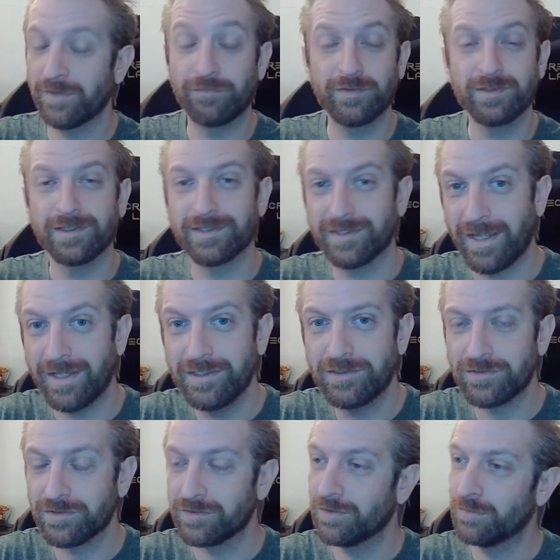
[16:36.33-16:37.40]
I felt like
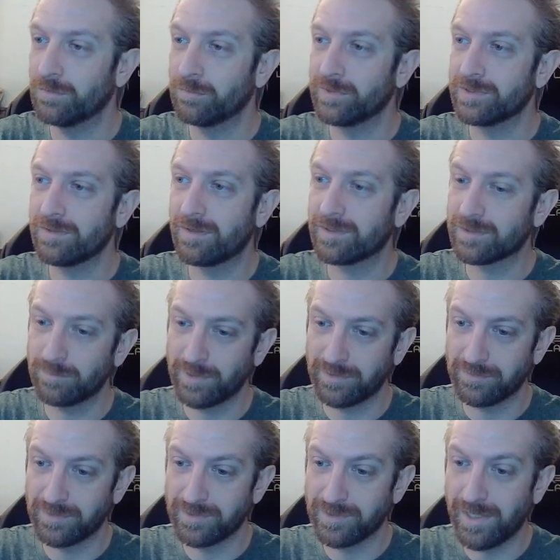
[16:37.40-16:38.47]
ages ago when we talked
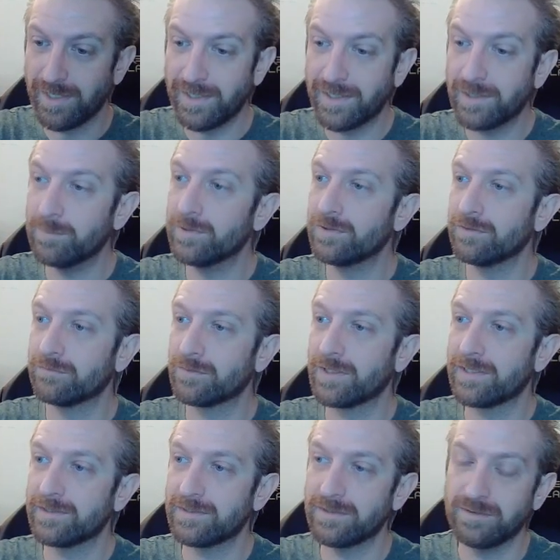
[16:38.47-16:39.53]
about this AI Bill of
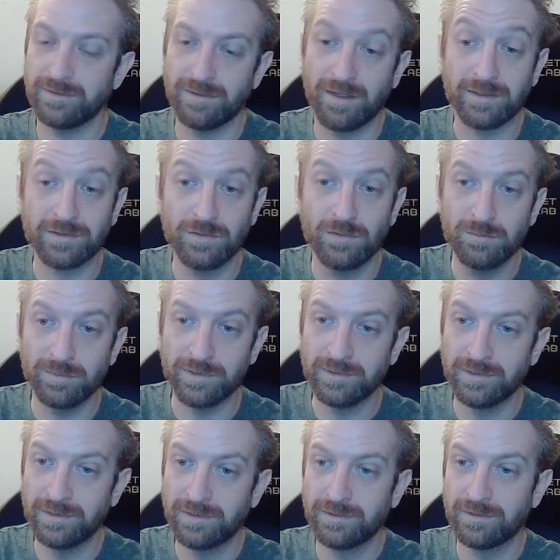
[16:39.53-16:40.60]
Rights in October.
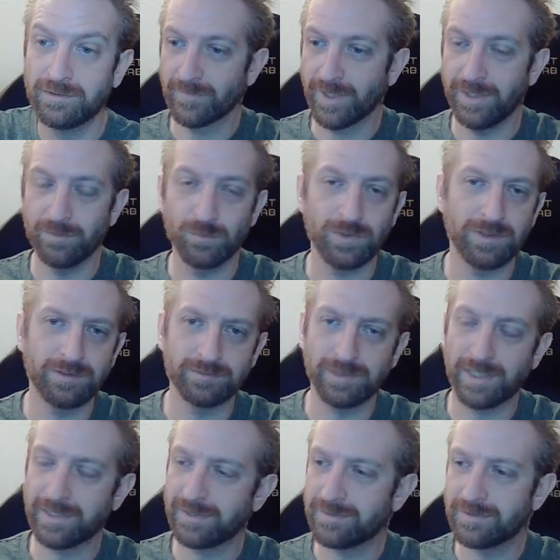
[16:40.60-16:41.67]
And while
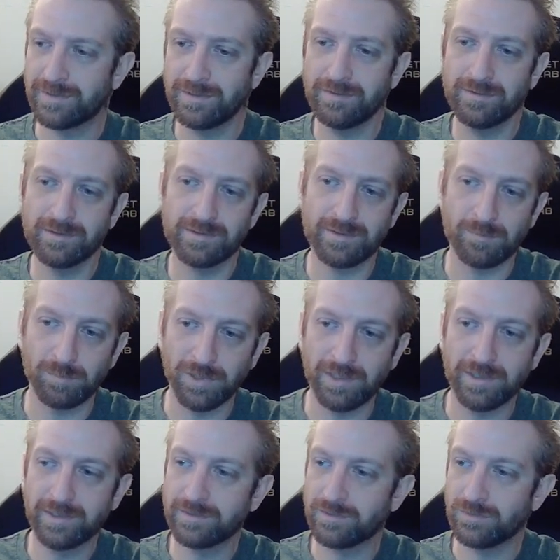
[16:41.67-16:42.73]
I could see this
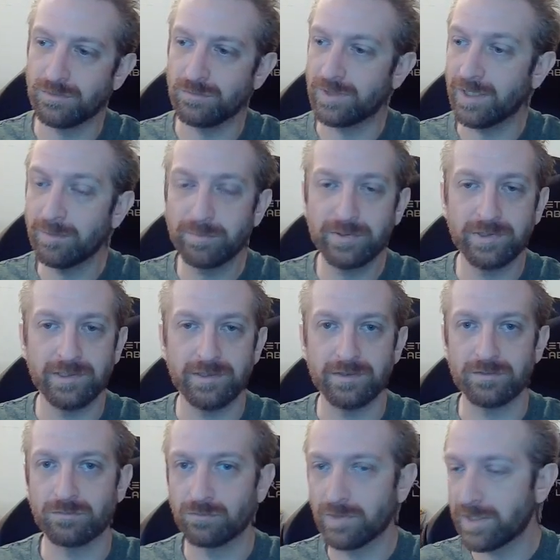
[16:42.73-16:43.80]
applying to
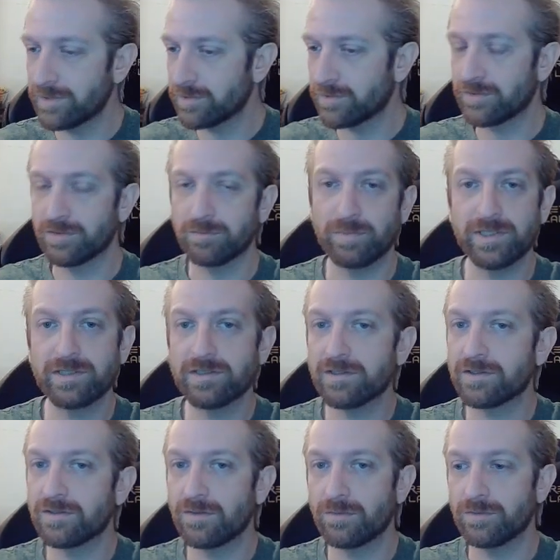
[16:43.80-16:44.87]
companies, registered
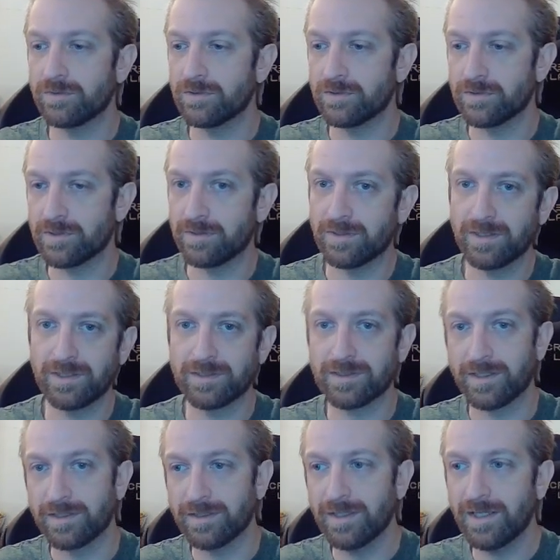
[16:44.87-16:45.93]
business owners, and things
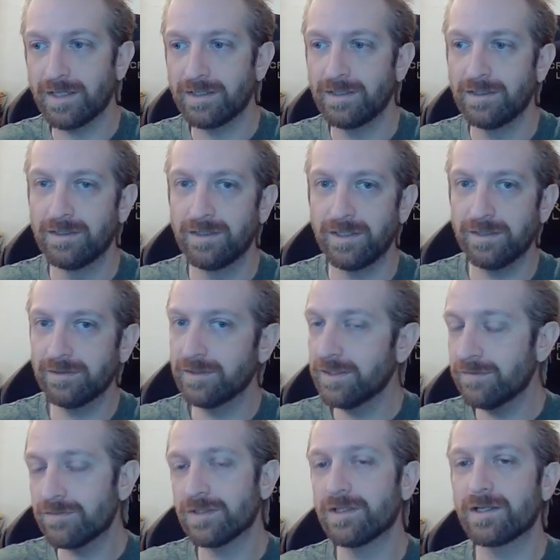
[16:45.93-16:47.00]
like that, it
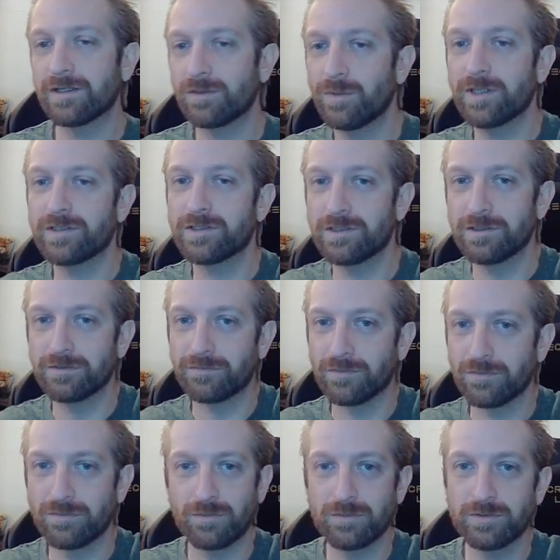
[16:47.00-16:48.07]
leaves a lot of questions
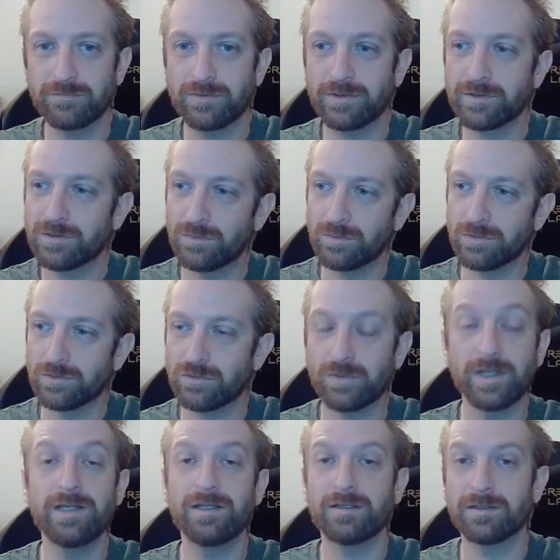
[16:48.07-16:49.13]
for those of us who are
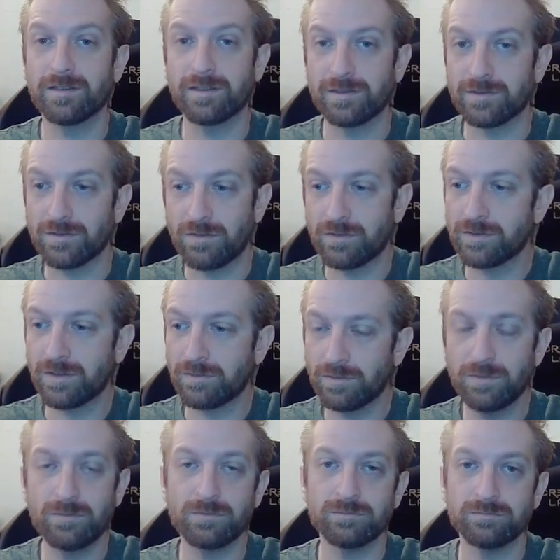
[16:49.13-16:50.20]
training things on our
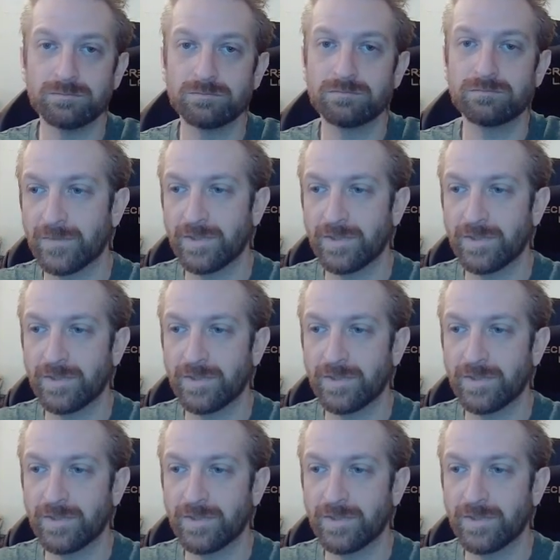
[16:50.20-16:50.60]
own.